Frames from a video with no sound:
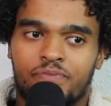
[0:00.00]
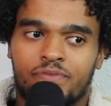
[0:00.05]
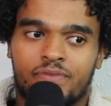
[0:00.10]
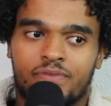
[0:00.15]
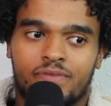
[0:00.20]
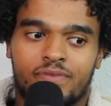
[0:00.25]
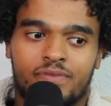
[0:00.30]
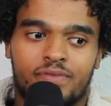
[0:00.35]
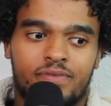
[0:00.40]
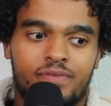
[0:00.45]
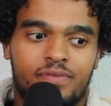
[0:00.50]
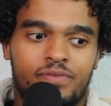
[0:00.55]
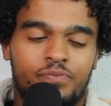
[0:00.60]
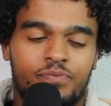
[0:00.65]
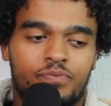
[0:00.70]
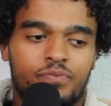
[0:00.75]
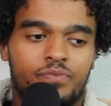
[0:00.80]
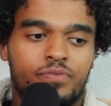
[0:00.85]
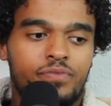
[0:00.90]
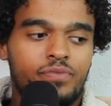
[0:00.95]

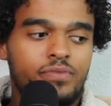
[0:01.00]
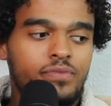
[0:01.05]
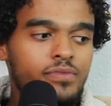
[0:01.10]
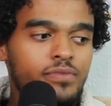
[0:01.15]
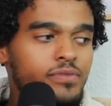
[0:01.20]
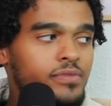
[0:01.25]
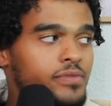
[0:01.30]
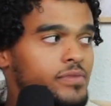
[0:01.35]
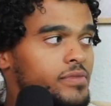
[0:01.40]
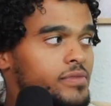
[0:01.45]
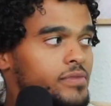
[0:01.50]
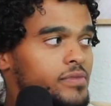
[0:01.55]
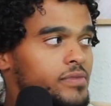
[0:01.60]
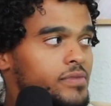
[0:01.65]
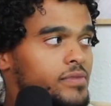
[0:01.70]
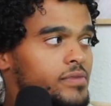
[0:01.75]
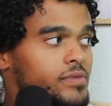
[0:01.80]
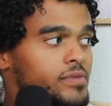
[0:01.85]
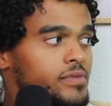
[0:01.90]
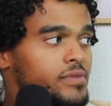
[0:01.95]

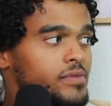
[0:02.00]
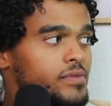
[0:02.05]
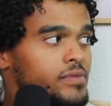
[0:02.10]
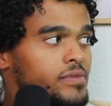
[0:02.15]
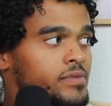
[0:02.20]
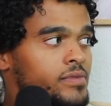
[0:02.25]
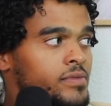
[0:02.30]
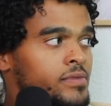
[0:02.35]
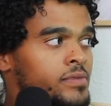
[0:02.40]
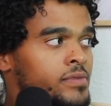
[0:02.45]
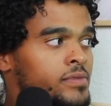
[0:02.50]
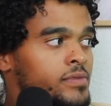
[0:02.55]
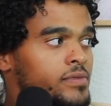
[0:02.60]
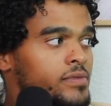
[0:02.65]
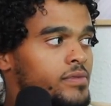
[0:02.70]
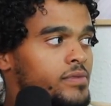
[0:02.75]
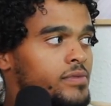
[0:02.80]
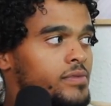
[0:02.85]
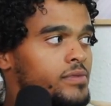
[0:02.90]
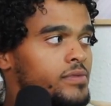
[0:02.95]

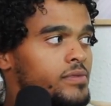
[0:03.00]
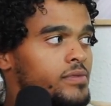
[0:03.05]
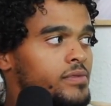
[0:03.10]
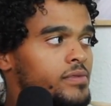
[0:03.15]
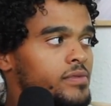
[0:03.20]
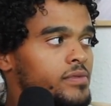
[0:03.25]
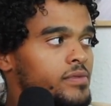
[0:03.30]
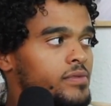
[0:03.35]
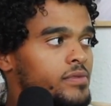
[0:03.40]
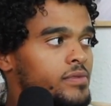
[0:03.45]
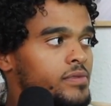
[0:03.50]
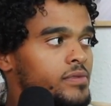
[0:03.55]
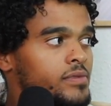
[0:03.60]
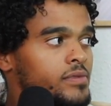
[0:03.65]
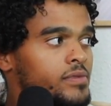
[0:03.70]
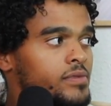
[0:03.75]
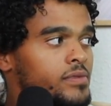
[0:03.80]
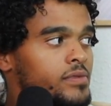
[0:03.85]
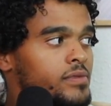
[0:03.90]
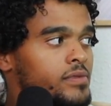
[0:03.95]

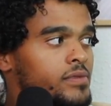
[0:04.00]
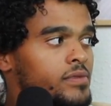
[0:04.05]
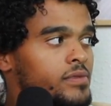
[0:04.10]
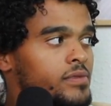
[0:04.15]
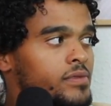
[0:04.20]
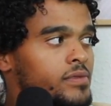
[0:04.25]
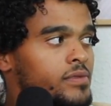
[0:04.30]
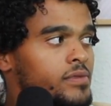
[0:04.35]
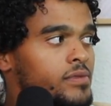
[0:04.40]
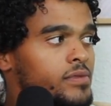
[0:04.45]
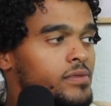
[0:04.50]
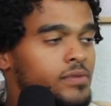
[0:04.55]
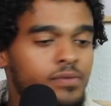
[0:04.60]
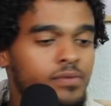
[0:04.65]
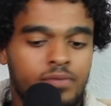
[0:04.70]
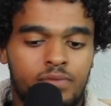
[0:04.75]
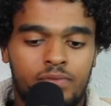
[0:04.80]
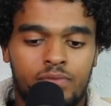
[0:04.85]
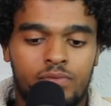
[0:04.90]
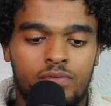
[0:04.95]

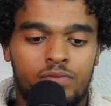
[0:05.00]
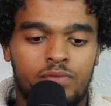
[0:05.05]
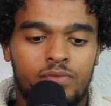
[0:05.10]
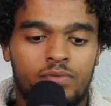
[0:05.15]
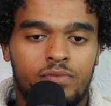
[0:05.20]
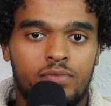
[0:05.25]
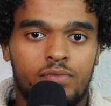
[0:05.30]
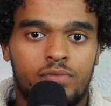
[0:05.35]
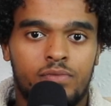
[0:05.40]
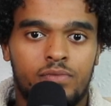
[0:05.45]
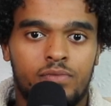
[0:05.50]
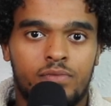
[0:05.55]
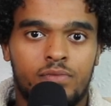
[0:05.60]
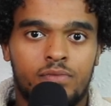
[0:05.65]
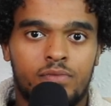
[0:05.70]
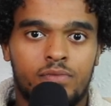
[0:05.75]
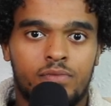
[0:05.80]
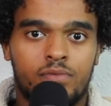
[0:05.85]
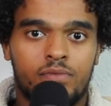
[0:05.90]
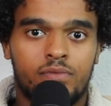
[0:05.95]

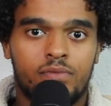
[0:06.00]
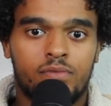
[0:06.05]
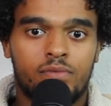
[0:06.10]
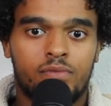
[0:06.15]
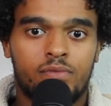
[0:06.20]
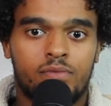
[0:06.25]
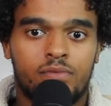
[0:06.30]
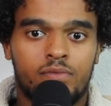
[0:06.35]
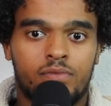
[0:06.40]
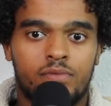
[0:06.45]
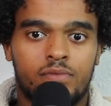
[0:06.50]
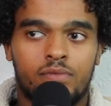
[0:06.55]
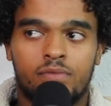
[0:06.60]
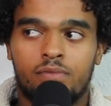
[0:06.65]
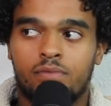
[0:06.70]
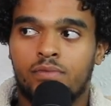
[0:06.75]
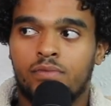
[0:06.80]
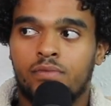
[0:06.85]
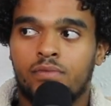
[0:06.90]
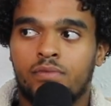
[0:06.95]

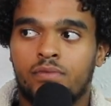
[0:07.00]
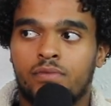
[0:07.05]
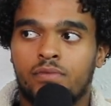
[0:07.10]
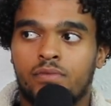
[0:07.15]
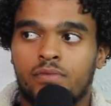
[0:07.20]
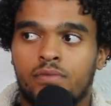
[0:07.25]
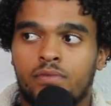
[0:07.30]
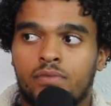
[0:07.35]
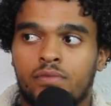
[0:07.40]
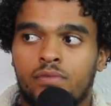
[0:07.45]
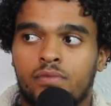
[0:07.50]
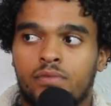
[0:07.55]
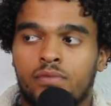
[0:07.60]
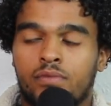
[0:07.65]
(not speaking)